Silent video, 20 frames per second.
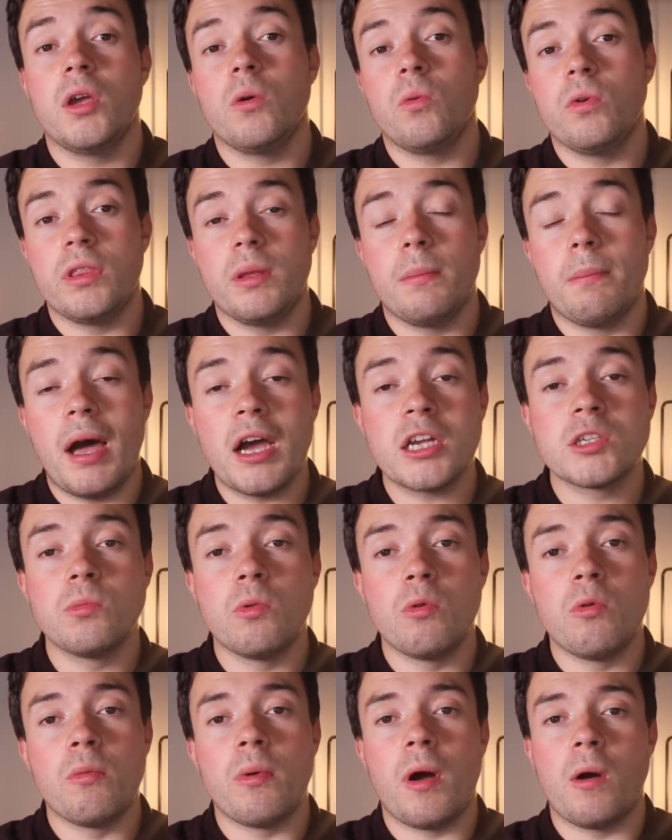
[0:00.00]
with the
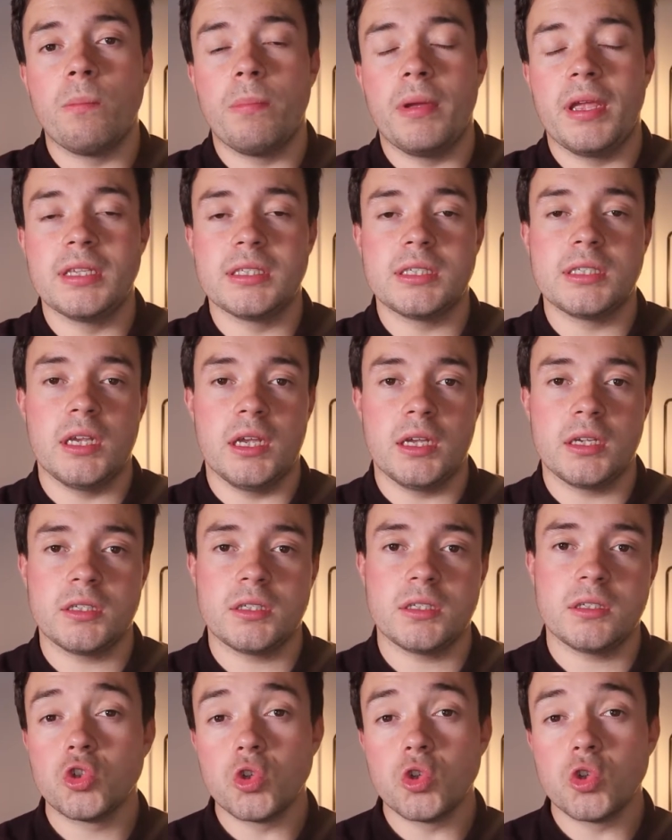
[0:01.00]
maximum amount being 6.